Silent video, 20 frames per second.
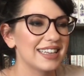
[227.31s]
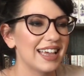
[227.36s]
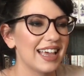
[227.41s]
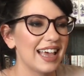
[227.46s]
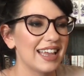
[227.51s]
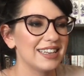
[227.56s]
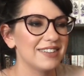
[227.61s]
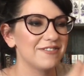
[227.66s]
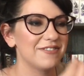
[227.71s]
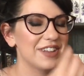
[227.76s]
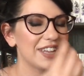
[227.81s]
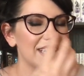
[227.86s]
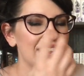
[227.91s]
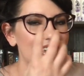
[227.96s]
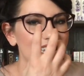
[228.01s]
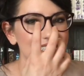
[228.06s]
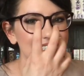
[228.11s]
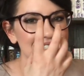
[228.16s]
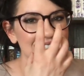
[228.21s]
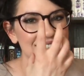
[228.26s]
and Vin
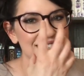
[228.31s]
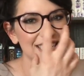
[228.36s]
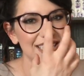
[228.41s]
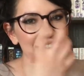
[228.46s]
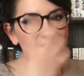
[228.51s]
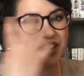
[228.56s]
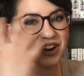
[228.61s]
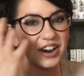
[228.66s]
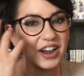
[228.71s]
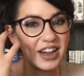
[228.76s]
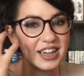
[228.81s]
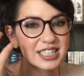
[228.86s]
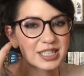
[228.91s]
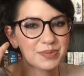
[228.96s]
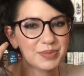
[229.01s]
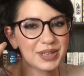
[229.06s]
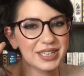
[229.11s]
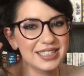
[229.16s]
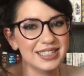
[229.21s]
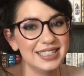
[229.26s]
has to see her
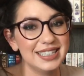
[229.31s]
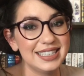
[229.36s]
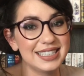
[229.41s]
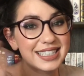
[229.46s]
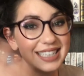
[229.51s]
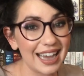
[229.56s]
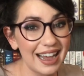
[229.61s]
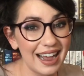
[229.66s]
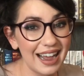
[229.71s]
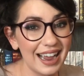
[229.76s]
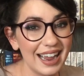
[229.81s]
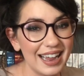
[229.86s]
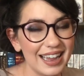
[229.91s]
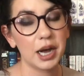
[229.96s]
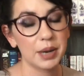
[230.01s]
husband die.